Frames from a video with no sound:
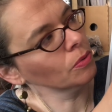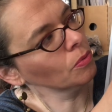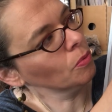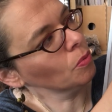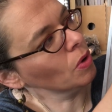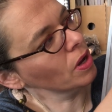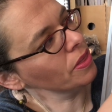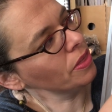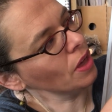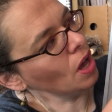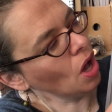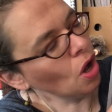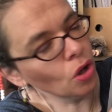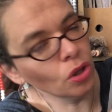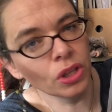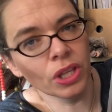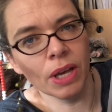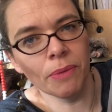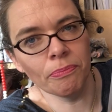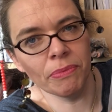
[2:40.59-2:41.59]
with whole
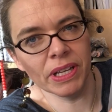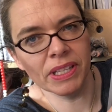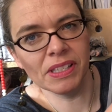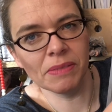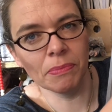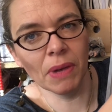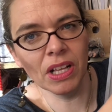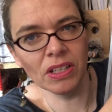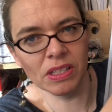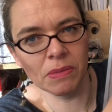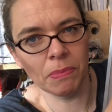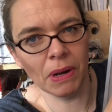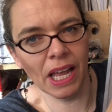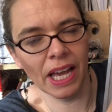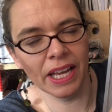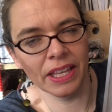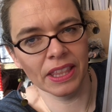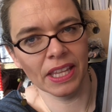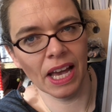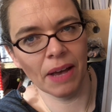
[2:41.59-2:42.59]
numbers,
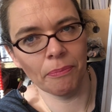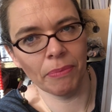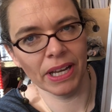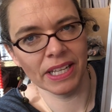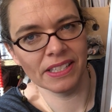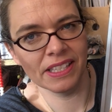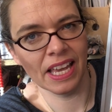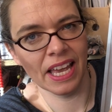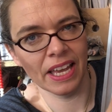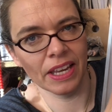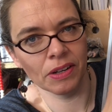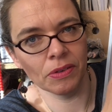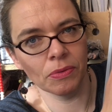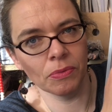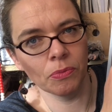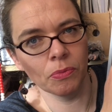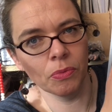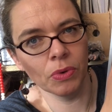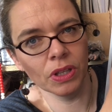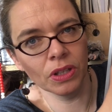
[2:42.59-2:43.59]
multiplying that by 10,
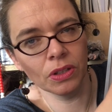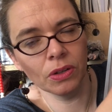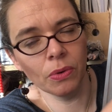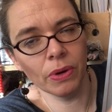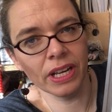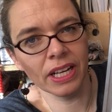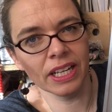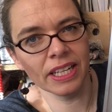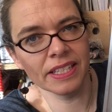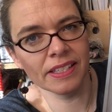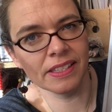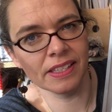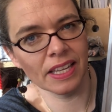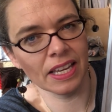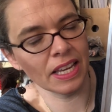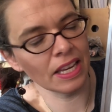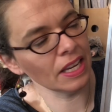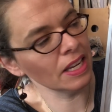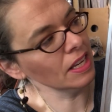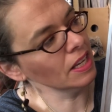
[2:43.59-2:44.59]
we'll quickly
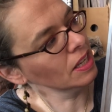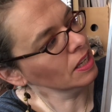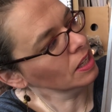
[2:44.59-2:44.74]
see